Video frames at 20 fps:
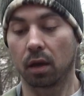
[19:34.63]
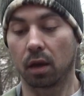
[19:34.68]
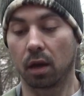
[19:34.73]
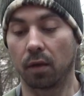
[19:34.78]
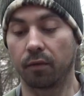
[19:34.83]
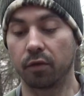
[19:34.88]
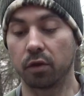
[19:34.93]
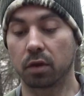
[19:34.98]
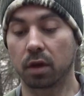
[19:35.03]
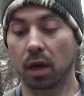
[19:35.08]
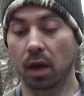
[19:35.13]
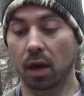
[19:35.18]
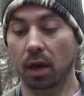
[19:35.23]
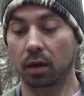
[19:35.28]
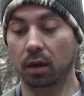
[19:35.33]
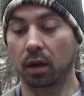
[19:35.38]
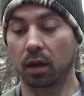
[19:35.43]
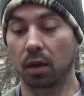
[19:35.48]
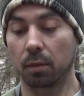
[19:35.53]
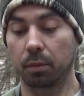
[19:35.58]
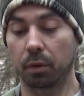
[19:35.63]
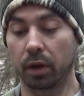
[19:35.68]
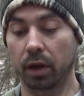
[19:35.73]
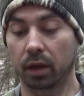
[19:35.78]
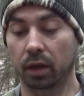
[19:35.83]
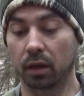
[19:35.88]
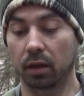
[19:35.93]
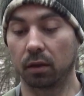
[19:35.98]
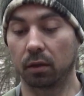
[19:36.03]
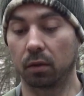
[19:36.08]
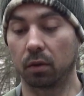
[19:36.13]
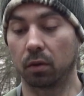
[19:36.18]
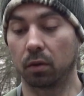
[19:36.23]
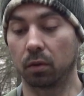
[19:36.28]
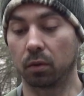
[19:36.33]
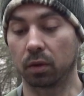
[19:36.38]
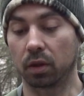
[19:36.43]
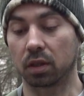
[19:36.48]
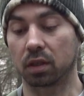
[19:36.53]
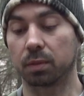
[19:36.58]
If you can, get a blanket
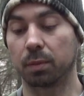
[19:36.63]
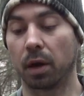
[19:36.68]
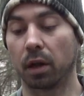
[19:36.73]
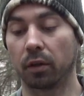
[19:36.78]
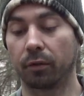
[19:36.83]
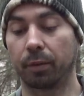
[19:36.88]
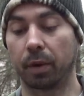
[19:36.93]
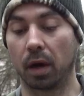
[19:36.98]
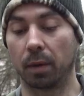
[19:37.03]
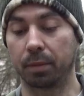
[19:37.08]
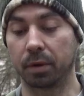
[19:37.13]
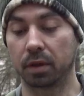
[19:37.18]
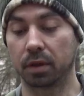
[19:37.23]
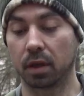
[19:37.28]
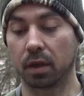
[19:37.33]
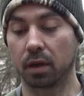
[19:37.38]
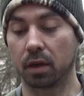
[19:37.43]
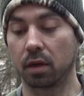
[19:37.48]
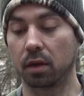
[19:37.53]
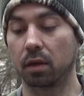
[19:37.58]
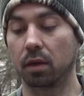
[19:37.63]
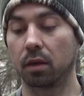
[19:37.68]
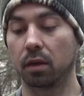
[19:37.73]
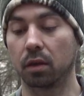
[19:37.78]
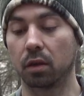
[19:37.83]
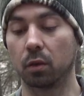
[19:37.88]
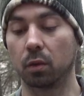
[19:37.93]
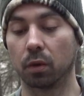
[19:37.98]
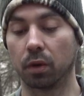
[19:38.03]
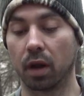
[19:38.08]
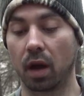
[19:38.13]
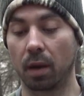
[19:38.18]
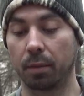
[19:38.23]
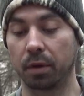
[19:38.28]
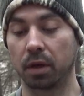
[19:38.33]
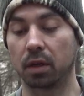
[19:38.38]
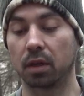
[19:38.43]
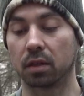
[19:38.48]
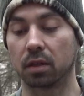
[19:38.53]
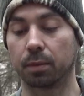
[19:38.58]
with the smell of puppies on it. You will not
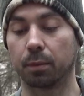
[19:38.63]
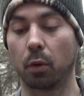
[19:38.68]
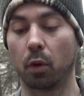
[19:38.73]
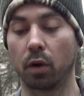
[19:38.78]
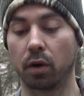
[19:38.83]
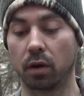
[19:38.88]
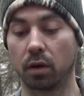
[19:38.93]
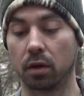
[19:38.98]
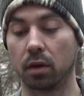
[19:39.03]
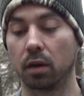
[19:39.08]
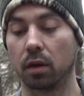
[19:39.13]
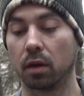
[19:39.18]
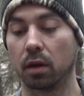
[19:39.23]
be disappointed.